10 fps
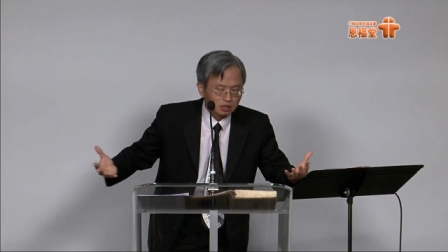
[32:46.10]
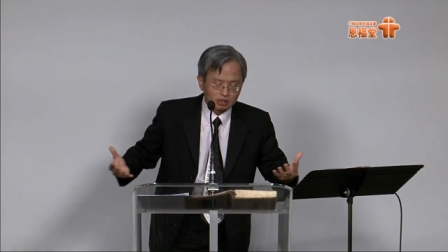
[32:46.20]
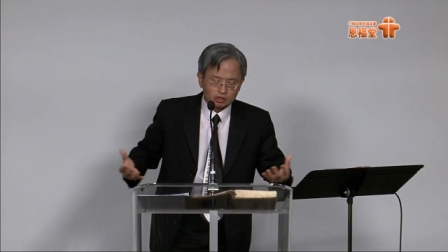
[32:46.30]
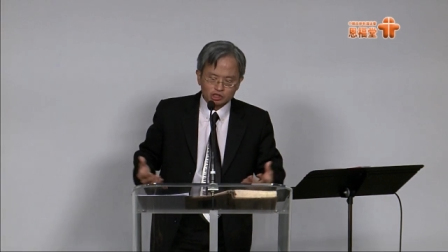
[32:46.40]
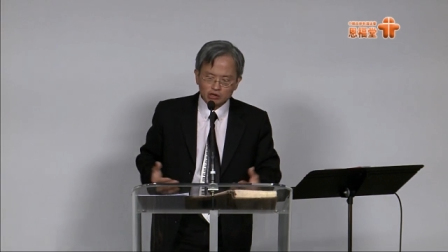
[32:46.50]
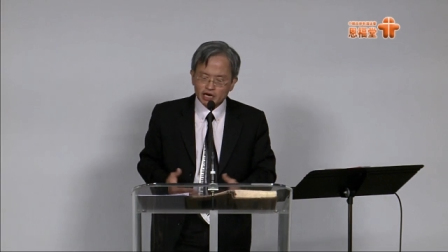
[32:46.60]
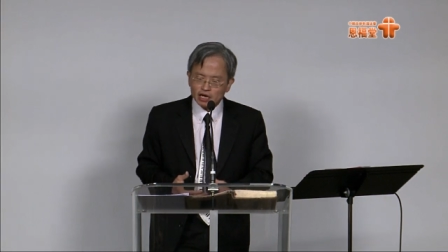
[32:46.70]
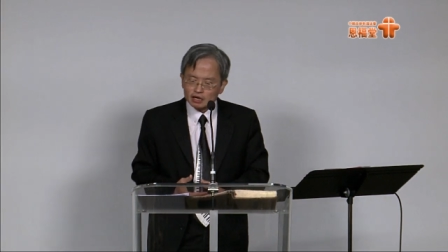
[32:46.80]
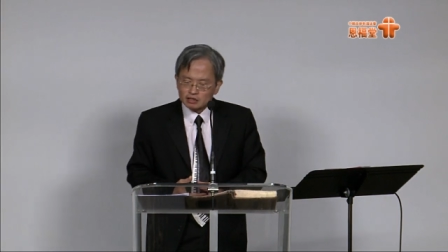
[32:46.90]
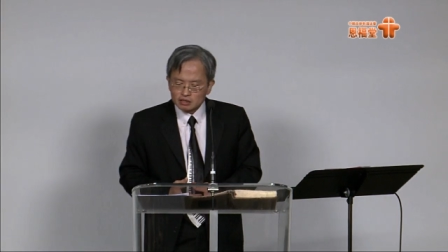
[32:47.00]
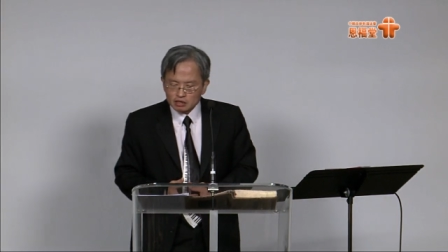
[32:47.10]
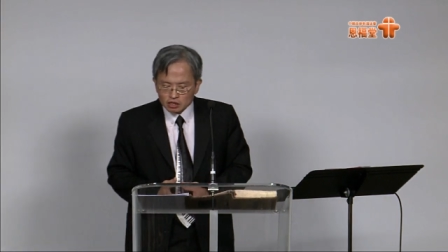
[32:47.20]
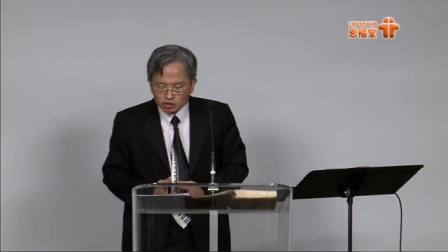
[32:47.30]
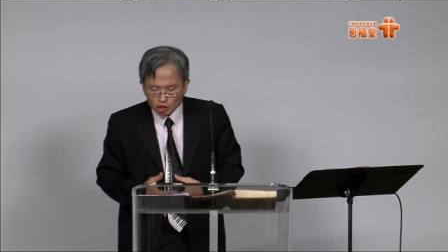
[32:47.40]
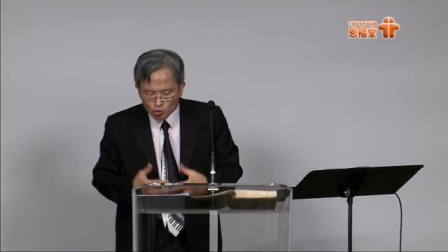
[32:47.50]
So the
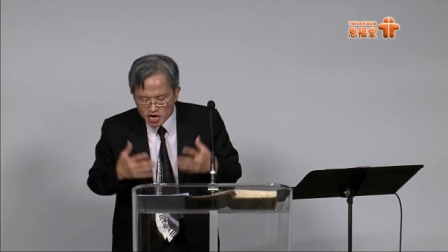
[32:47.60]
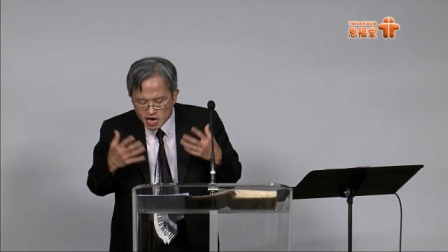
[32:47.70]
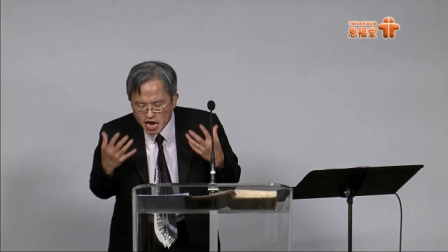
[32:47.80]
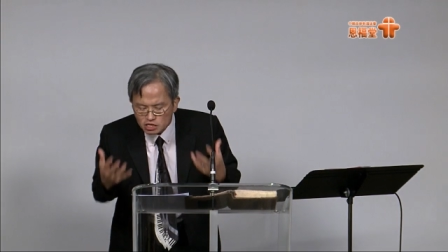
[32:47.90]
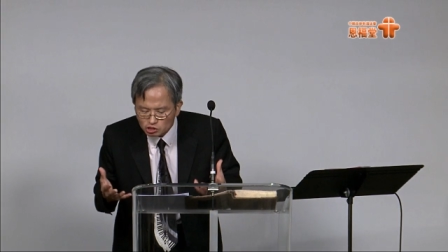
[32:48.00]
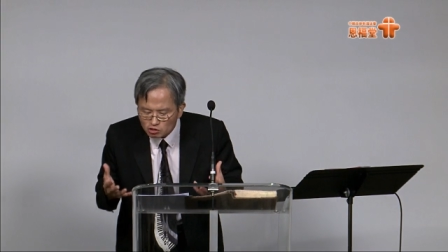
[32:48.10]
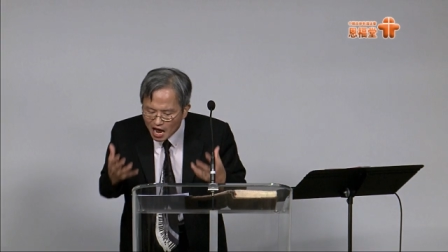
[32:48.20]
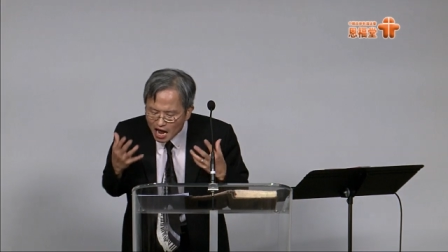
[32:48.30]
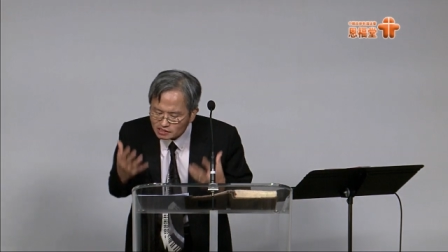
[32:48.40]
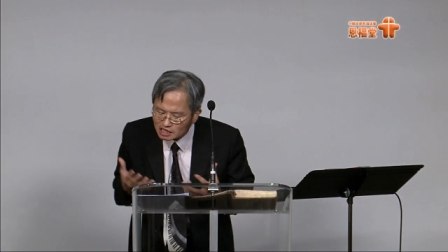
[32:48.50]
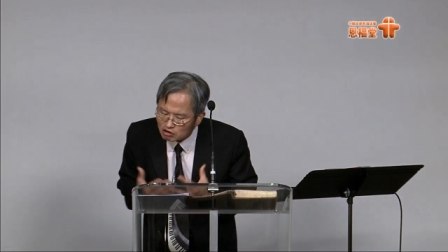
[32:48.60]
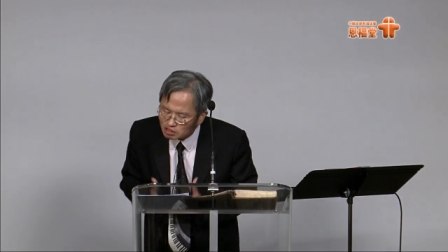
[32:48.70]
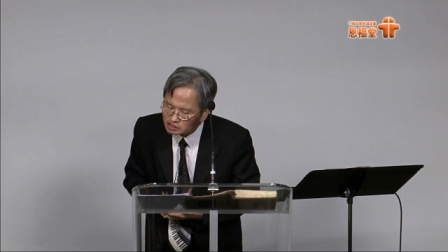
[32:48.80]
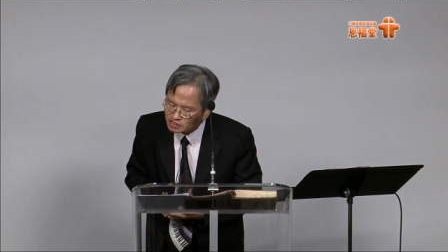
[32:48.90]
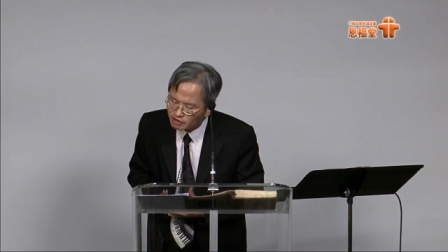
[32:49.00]
so we need to ask
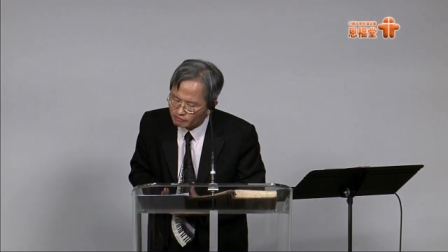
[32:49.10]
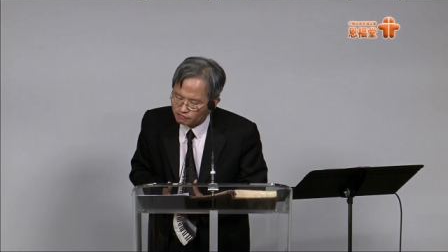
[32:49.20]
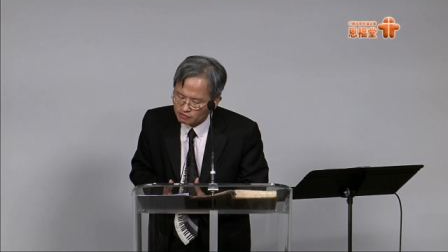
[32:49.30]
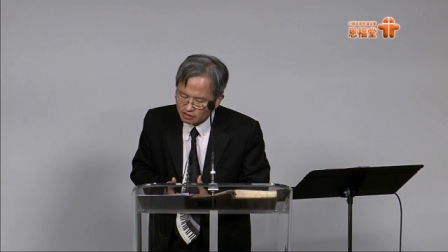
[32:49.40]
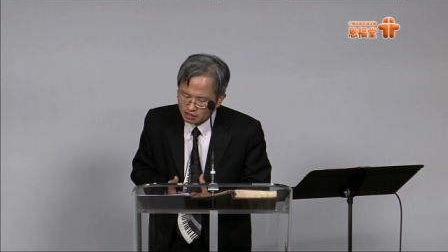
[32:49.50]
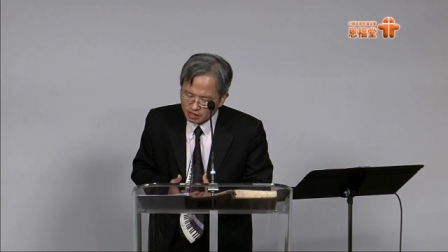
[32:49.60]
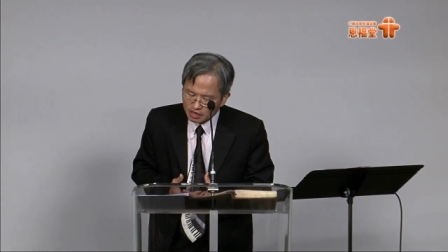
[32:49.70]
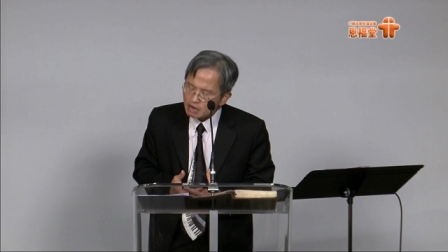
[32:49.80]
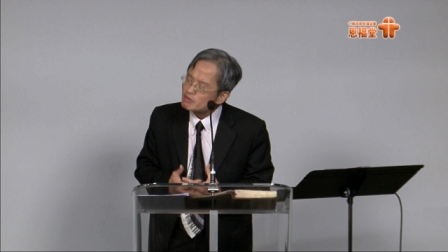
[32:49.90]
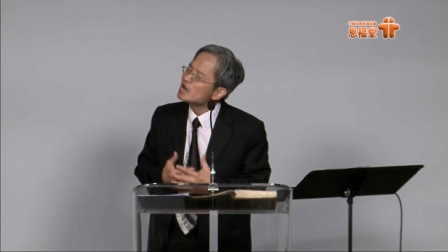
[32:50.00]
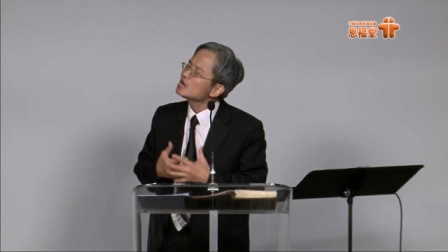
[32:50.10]
ourselves, am I